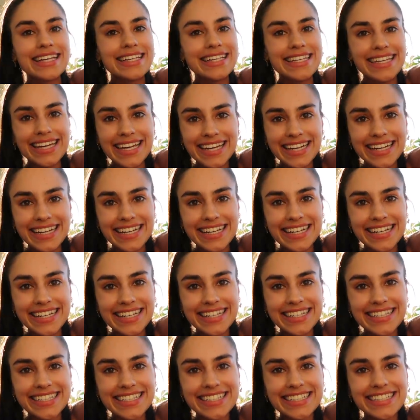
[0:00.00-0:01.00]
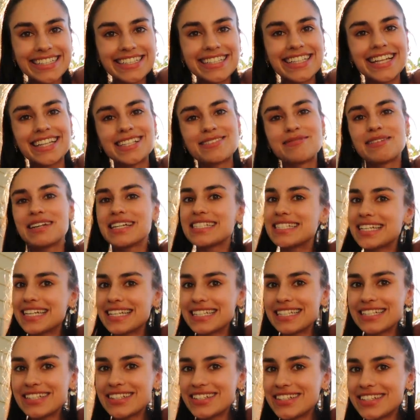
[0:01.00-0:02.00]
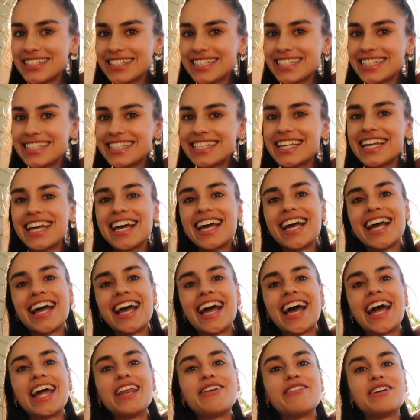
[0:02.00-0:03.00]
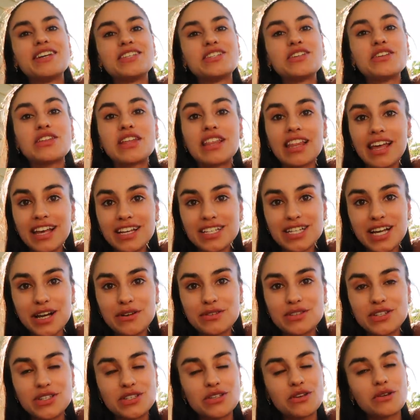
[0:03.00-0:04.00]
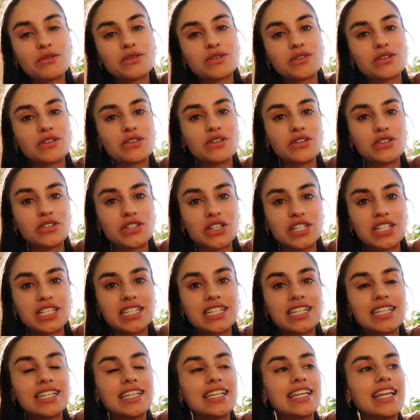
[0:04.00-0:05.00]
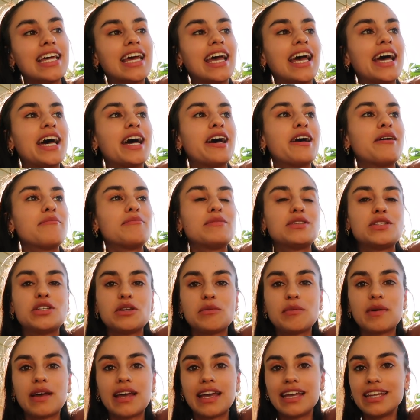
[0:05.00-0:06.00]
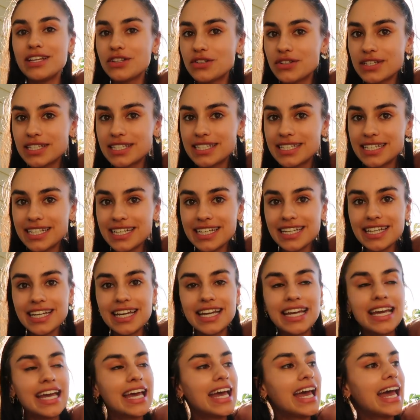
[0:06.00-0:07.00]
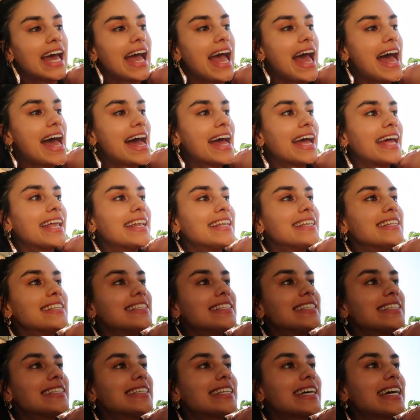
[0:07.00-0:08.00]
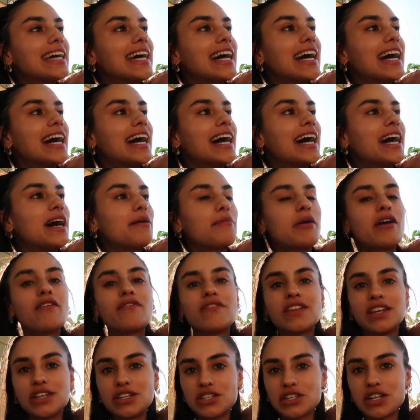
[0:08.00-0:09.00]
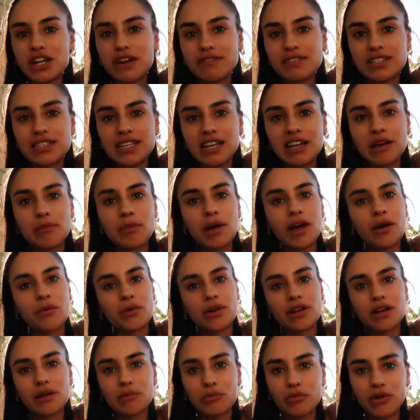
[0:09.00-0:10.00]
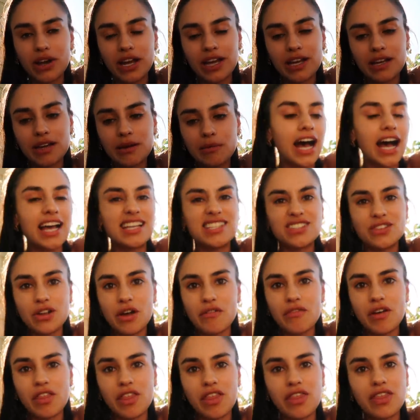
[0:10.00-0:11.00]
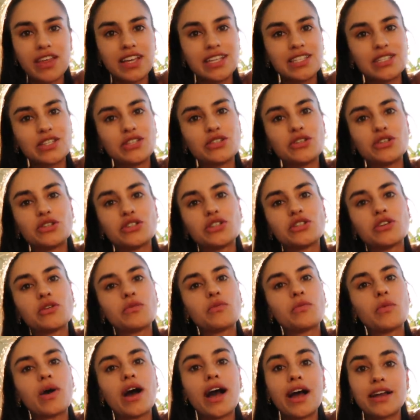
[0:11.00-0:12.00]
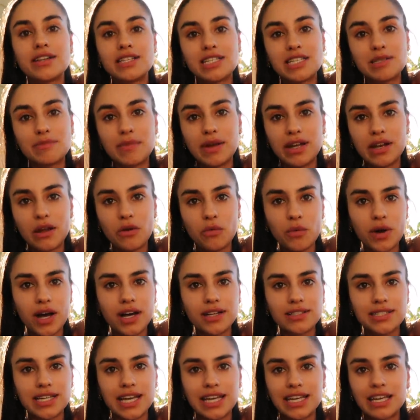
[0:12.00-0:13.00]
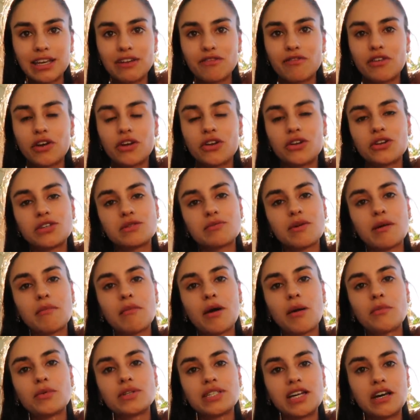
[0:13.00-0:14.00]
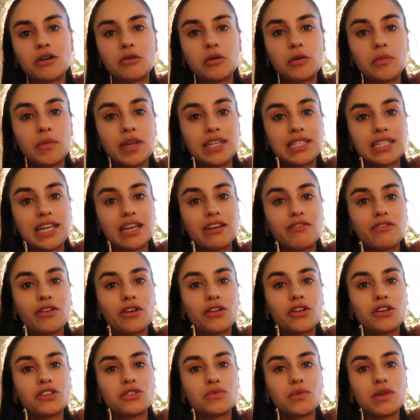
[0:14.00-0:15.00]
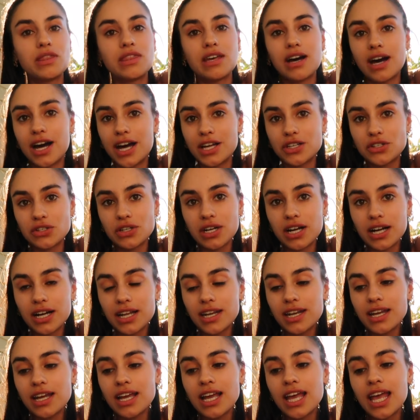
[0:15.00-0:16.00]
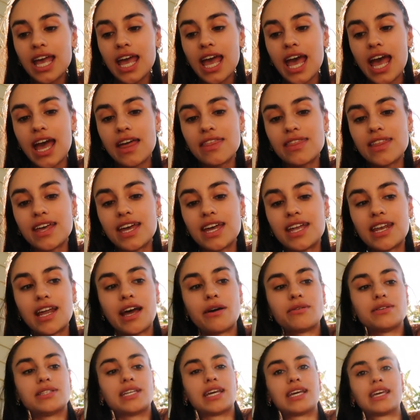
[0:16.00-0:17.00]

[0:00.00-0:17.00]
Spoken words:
yeah, that's my exciting news. Anyway, so the lecture I was just doing was on nutrition, super interesting, and I'll finish it after dinner, but I wanted a break. I still have other things to do, so I just spent a while taking photos. My mum was helping me take photos with the Hydro Gun, and then I was